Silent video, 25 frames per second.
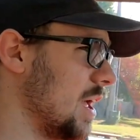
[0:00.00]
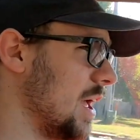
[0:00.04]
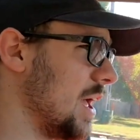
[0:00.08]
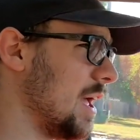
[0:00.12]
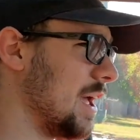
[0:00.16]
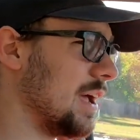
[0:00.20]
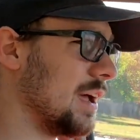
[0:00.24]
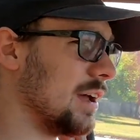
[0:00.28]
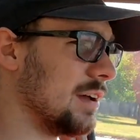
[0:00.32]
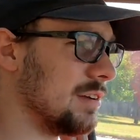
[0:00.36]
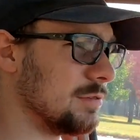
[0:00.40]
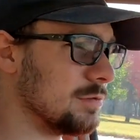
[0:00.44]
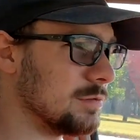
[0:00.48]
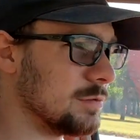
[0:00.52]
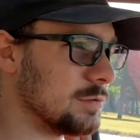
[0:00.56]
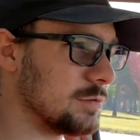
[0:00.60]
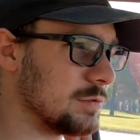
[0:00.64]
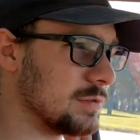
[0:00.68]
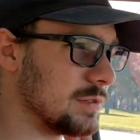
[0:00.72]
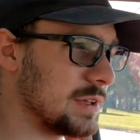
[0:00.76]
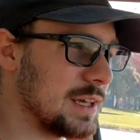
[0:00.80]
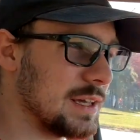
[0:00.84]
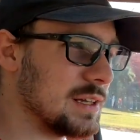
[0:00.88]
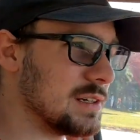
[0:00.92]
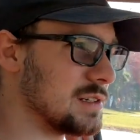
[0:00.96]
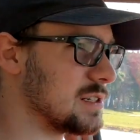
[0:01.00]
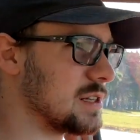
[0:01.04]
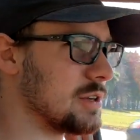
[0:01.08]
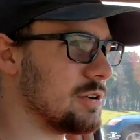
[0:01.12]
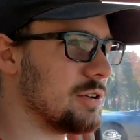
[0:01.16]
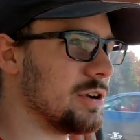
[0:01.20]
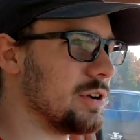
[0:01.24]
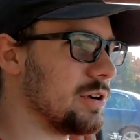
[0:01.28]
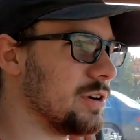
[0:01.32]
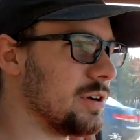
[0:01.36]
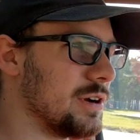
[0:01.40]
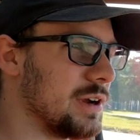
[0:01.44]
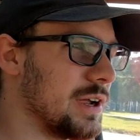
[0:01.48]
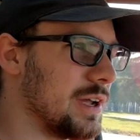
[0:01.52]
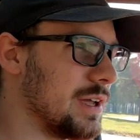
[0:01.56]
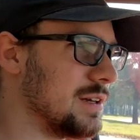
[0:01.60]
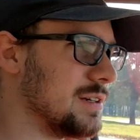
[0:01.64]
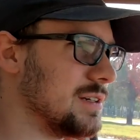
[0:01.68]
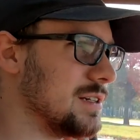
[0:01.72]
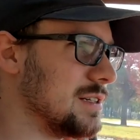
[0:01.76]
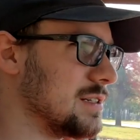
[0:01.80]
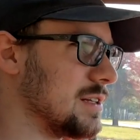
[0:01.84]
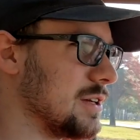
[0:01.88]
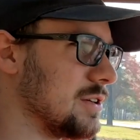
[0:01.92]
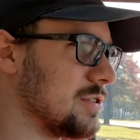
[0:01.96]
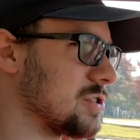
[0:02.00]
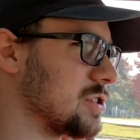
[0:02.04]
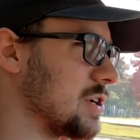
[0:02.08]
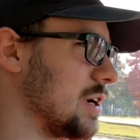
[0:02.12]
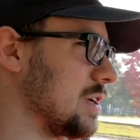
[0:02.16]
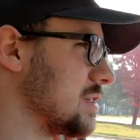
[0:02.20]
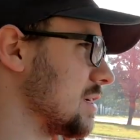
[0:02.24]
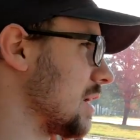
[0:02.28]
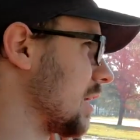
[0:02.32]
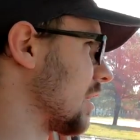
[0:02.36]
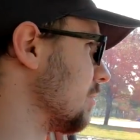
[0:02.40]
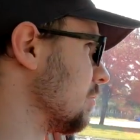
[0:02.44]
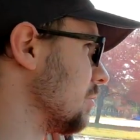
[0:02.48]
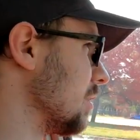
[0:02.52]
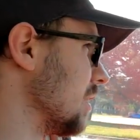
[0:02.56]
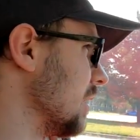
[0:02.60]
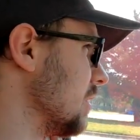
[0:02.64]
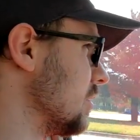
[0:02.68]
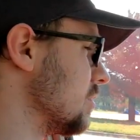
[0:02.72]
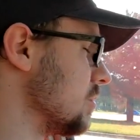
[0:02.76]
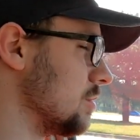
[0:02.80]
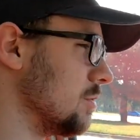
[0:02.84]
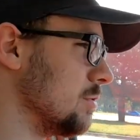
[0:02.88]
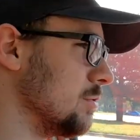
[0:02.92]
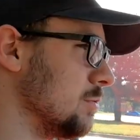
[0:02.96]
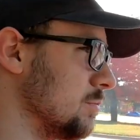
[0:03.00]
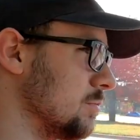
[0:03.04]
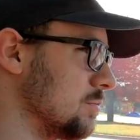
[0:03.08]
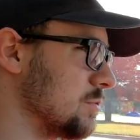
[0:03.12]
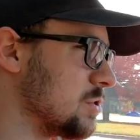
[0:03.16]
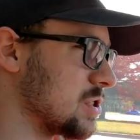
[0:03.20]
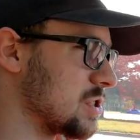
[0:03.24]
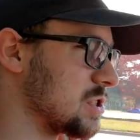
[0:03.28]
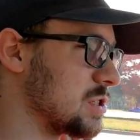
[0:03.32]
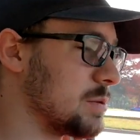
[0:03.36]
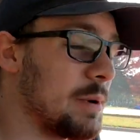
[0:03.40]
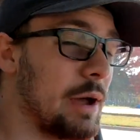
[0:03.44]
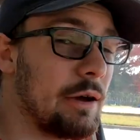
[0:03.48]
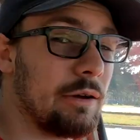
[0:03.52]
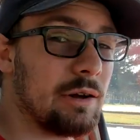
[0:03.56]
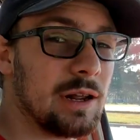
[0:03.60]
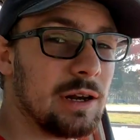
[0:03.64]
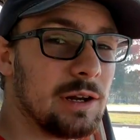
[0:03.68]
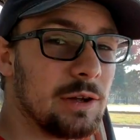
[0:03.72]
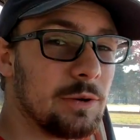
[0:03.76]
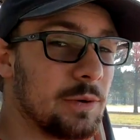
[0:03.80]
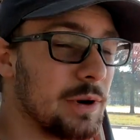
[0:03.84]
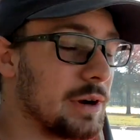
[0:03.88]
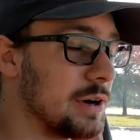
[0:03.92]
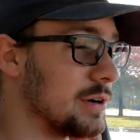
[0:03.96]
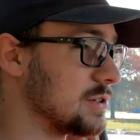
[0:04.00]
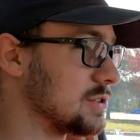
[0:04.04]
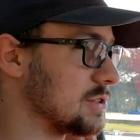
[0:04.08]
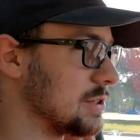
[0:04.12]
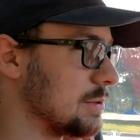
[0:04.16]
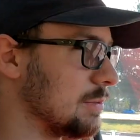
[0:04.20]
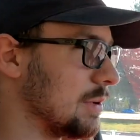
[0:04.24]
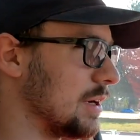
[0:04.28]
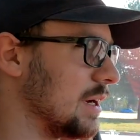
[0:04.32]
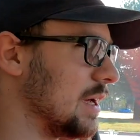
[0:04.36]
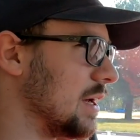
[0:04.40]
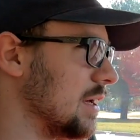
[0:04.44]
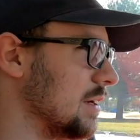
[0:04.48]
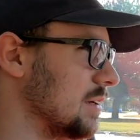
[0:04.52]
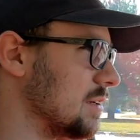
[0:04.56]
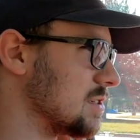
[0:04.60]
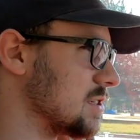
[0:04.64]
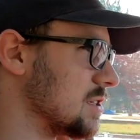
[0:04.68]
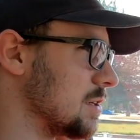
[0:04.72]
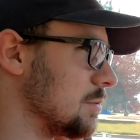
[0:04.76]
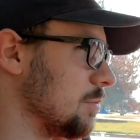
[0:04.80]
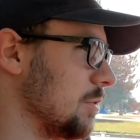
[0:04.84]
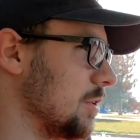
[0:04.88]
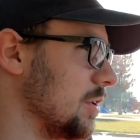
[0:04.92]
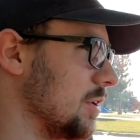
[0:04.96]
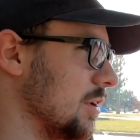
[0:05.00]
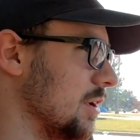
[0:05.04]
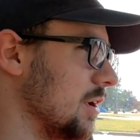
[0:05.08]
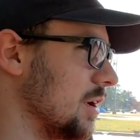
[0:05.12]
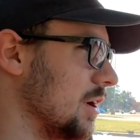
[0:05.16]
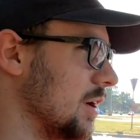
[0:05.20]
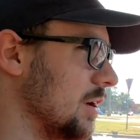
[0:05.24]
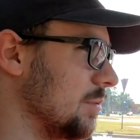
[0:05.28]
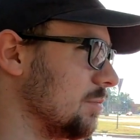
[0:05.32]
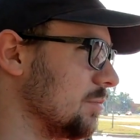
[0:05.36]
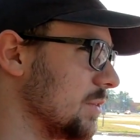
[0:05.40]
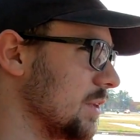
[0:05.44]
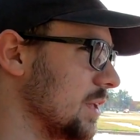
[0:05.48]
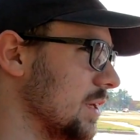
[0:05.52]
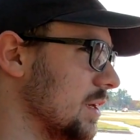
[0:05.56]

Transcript: And the interior and detail shots I can really do just about anywhere, so I'm gonna head to somewhere